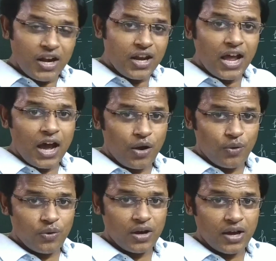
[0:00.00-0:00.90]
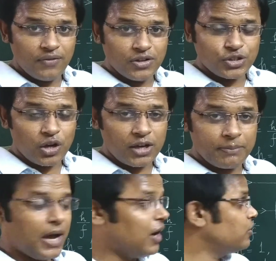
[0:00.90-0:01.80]
Now we'll talk
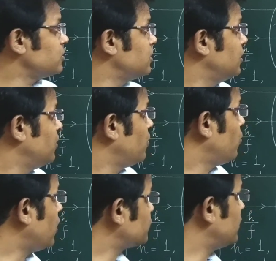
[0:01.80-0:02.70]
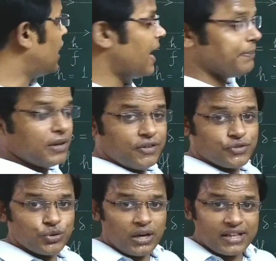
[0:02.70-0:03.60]
about what will happen
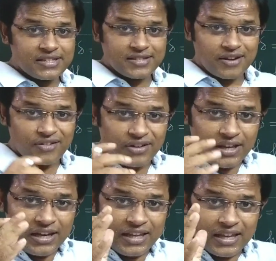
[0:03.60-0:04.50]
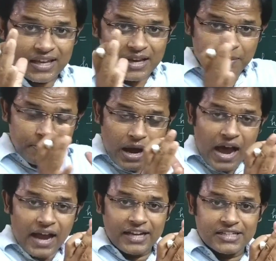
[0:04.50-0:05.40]
if two lenses are really
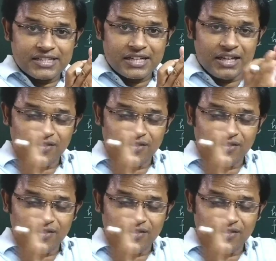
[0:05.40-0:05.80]
combined.